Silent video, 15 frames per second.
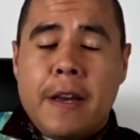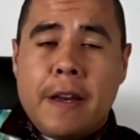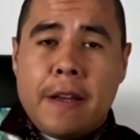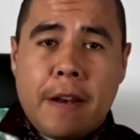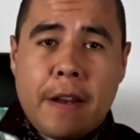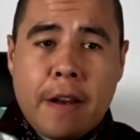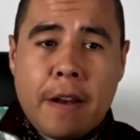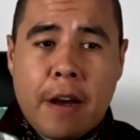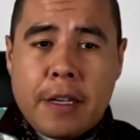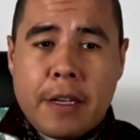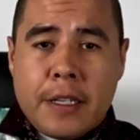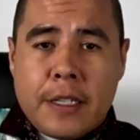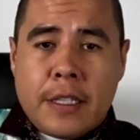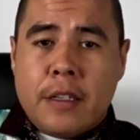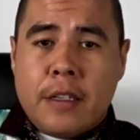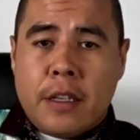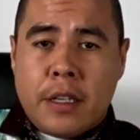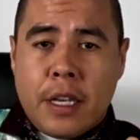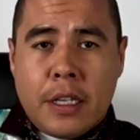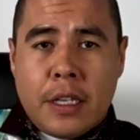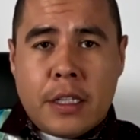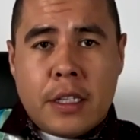and then and
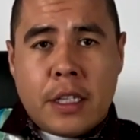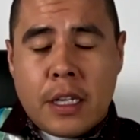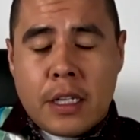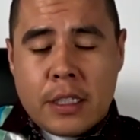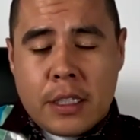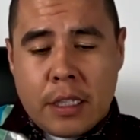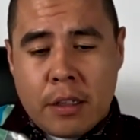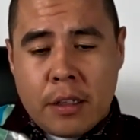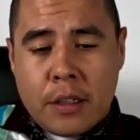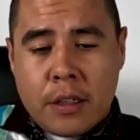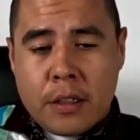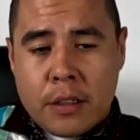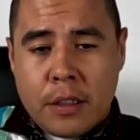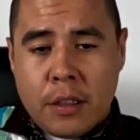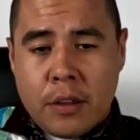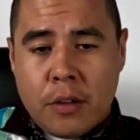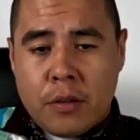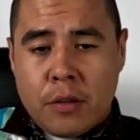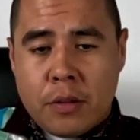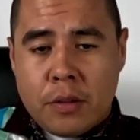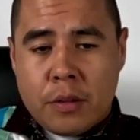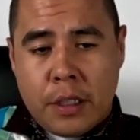then he just kind of said,
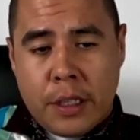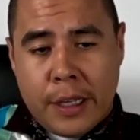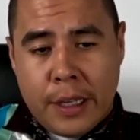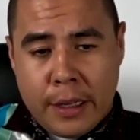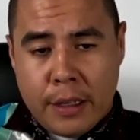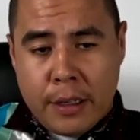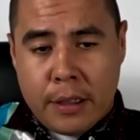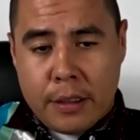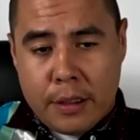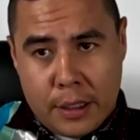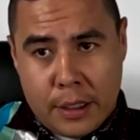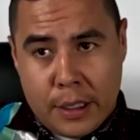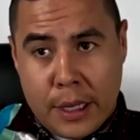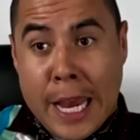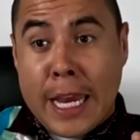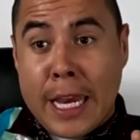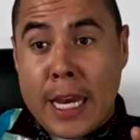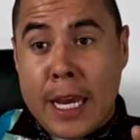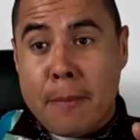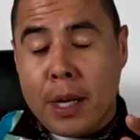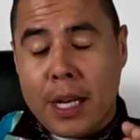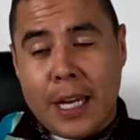he
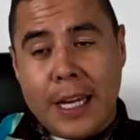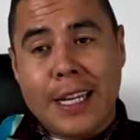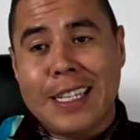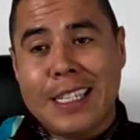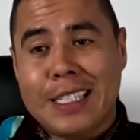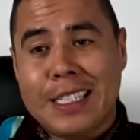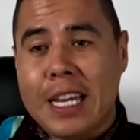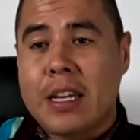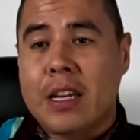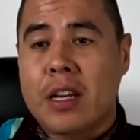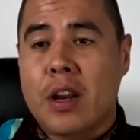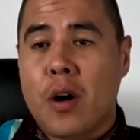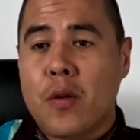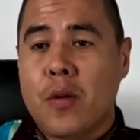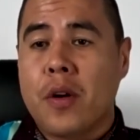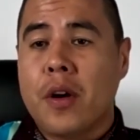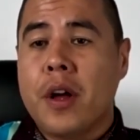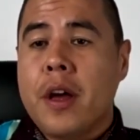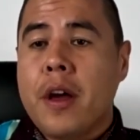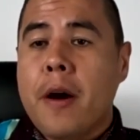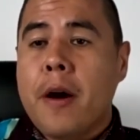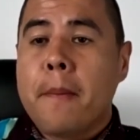politely said no,
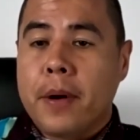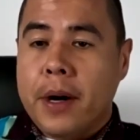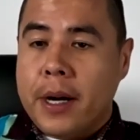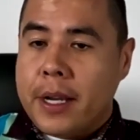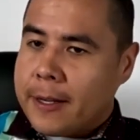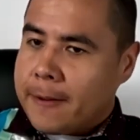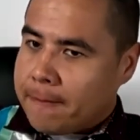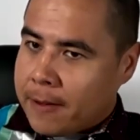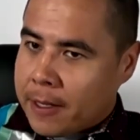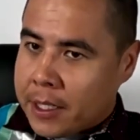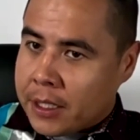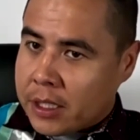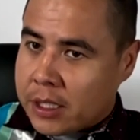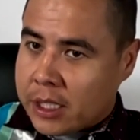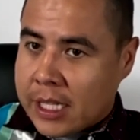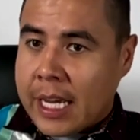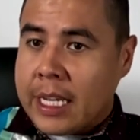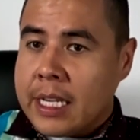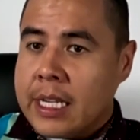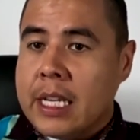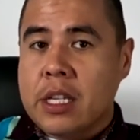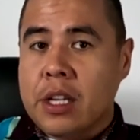but I
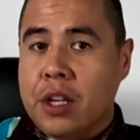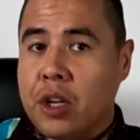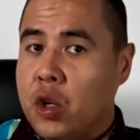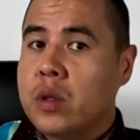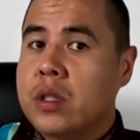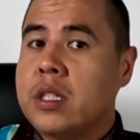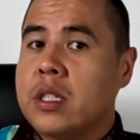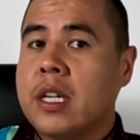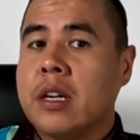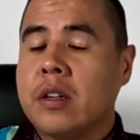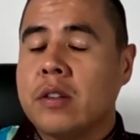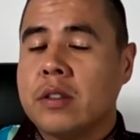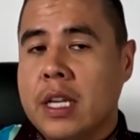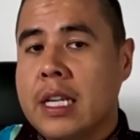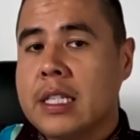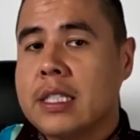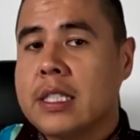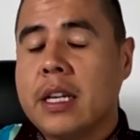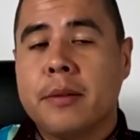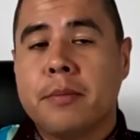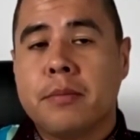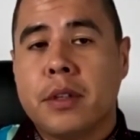understand that's a huge thing I was
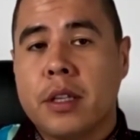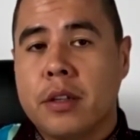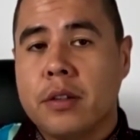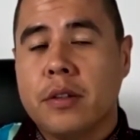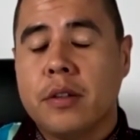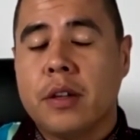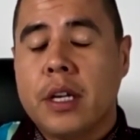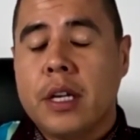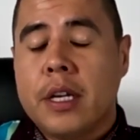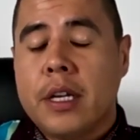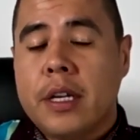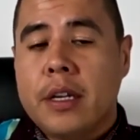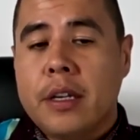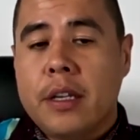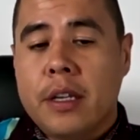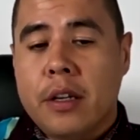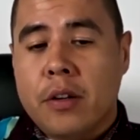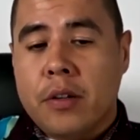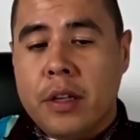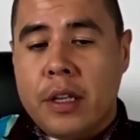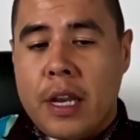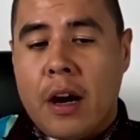asking him to do.
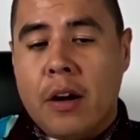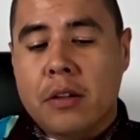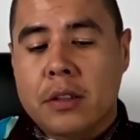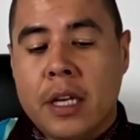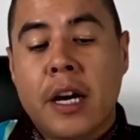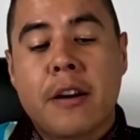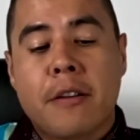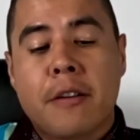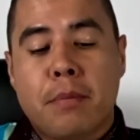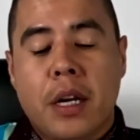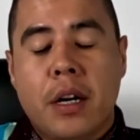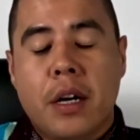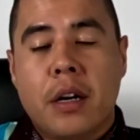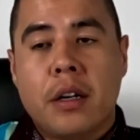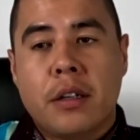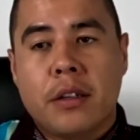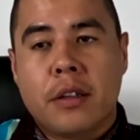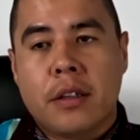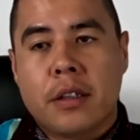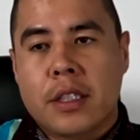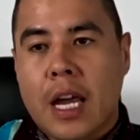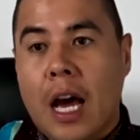and I was kind of bitter
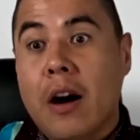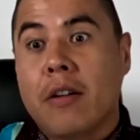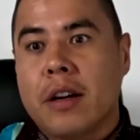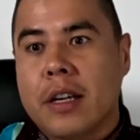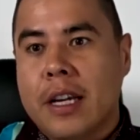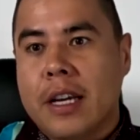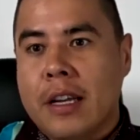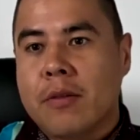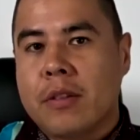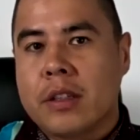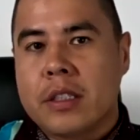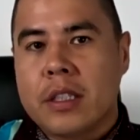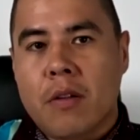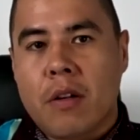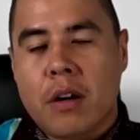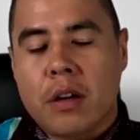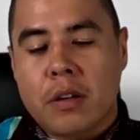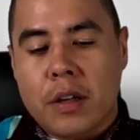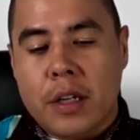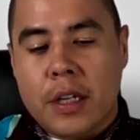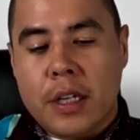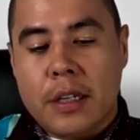and sour again once I walked
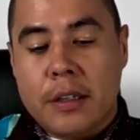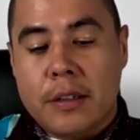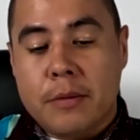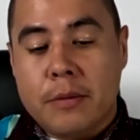away.